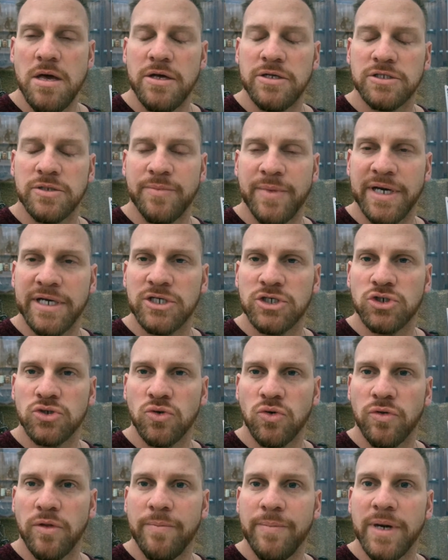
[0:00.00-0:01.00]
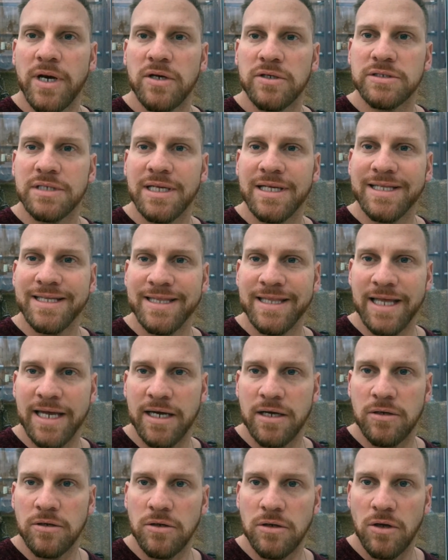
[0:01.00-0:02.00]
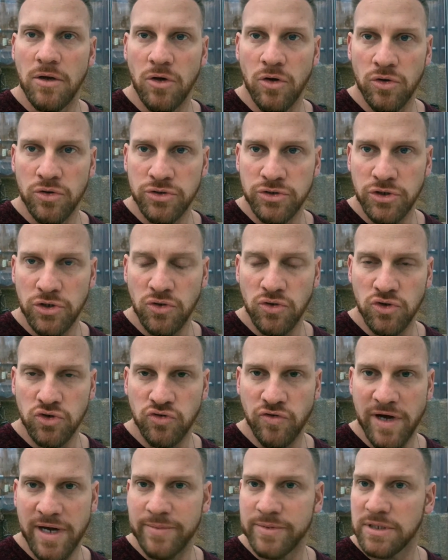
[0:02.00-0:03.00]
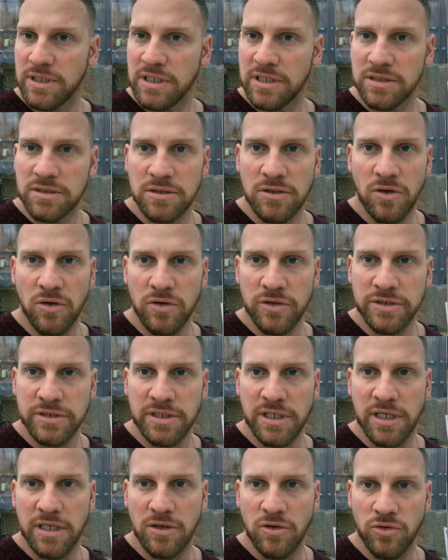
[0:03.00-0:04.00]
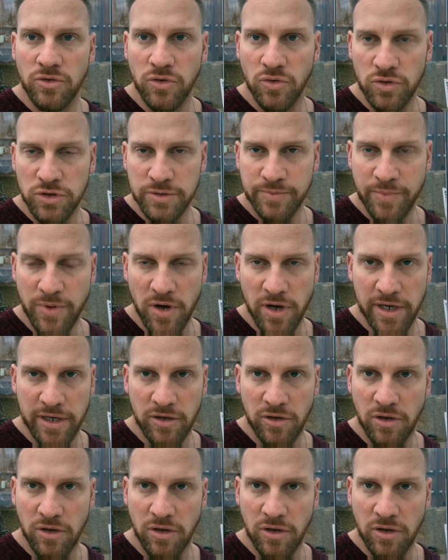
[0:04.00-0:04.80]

So make sure the bar's down onto your traps and it's not sitting on your spine.